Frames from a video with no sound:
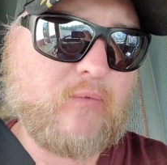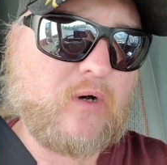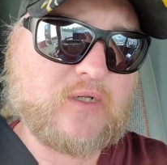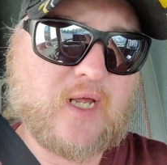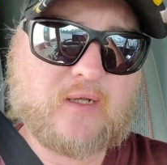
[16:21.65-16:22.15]
You
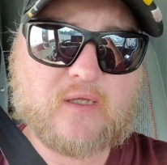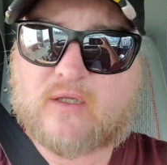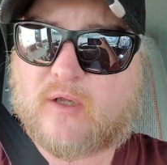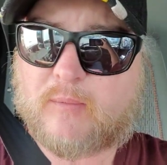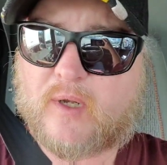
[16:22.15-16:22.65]
won't take the
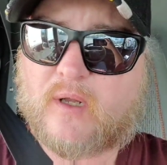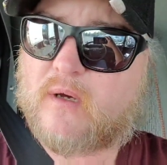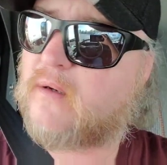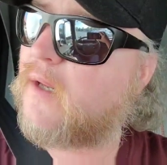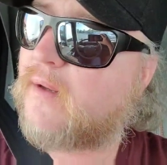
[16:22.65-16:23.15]
stupid
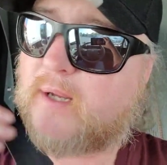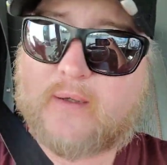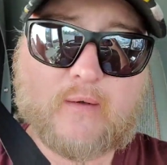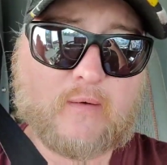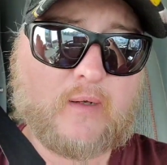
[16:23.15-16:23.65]
load. I'm
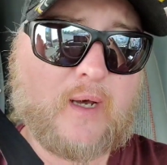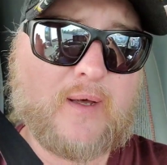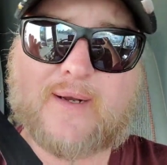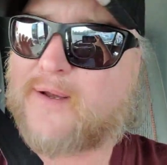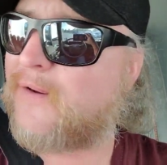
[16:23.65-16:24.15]
like, dude,
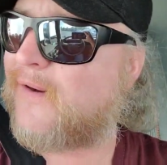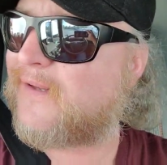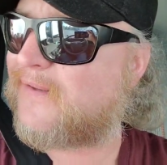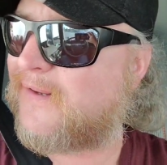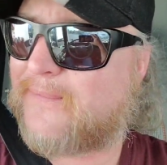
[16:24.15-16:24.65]
I told her,
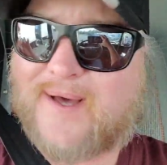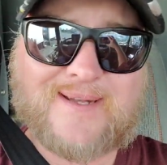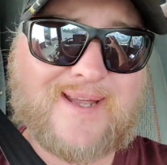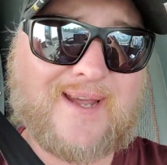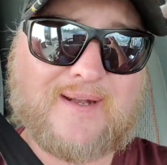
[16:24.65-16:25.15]
I said, I'm
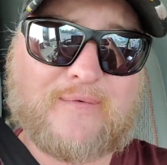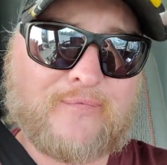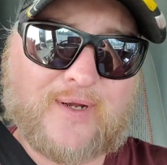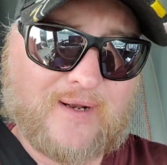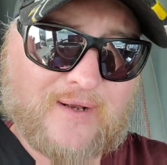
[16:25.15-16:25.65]
not taking the
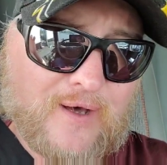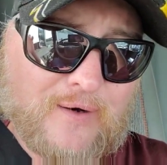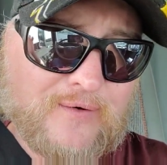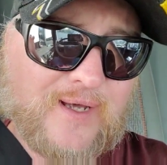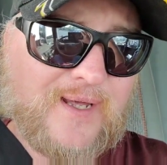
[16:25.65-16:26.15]
freaking
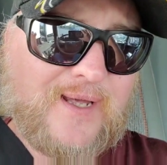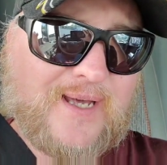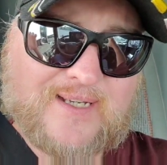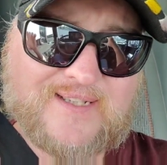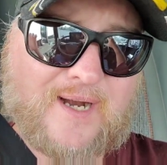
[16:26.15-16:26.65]
load.
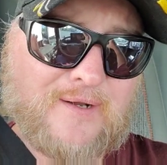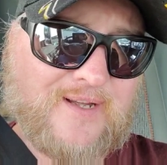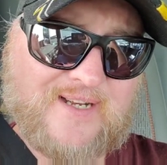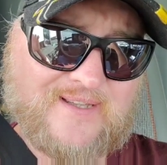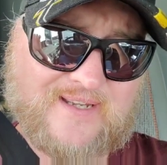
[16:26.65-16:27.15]
Because not
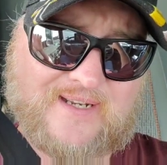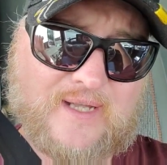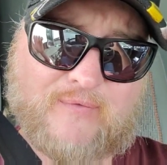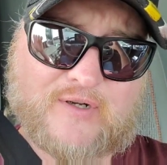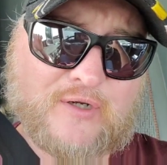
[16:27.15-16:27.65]
only does it
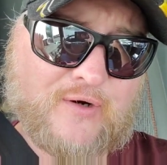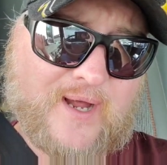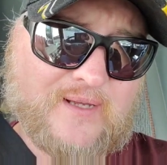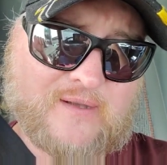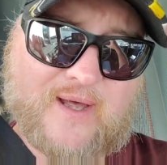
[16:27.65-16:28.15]
deliver 2
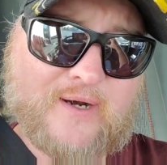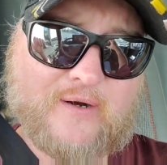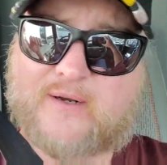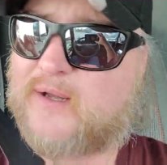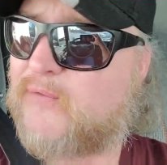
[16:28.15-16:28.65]
days
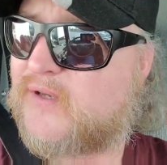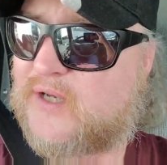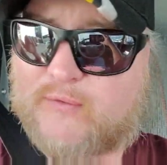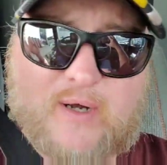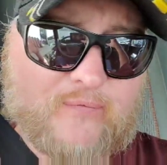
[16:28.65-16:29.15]
later, it delivers
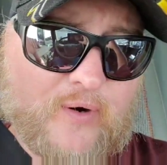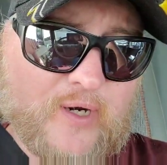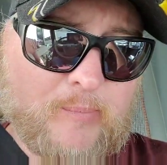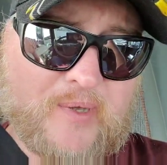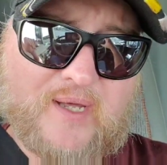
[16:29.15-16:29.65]
at
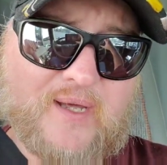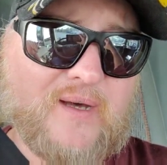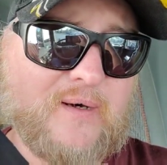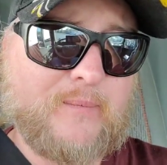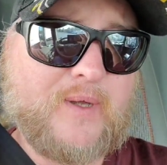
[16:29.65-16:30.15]
12:30
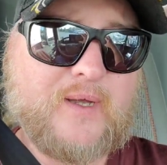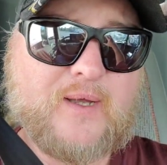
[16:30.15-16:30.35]
p.m.